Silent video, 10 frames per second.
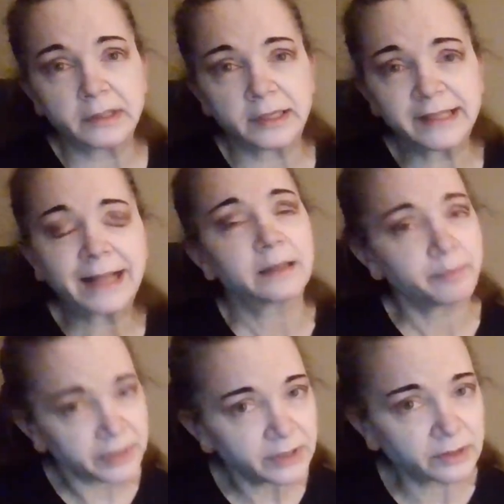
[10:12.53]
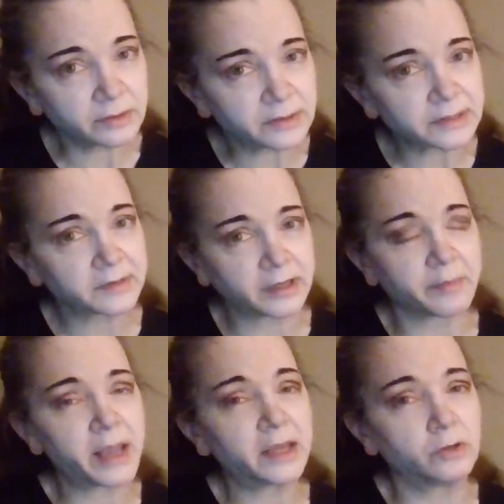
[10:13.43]
it's not the pills that
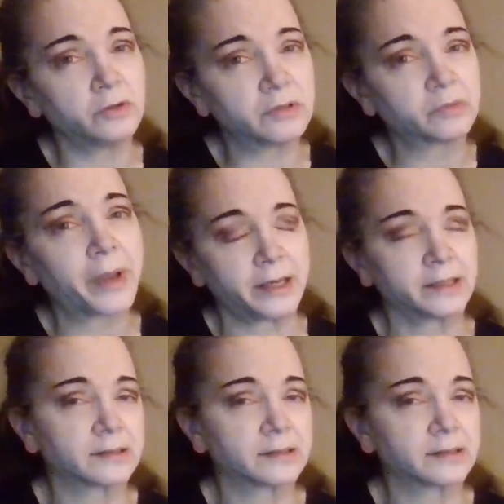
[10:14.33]
are making you lose weight,